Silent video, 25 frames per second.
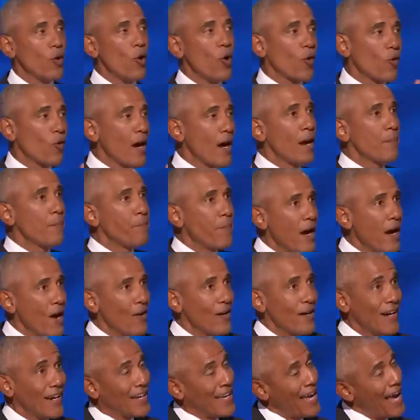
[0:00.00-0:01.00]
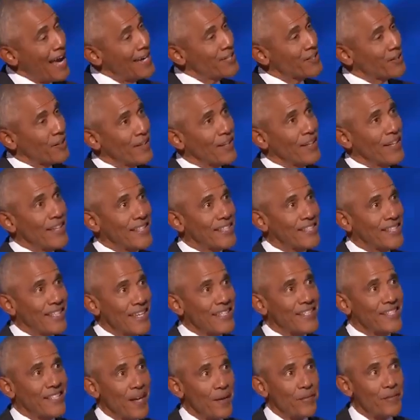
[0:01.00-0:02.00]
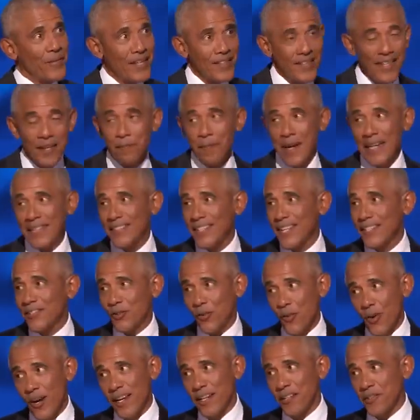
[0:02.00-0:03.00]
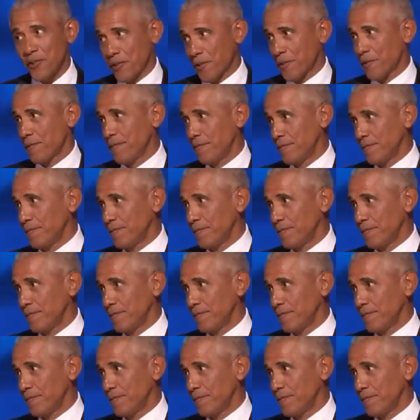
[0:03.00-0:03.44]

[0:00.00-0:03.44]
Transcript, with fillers: or grandparent occasionally says something that makes us cringe,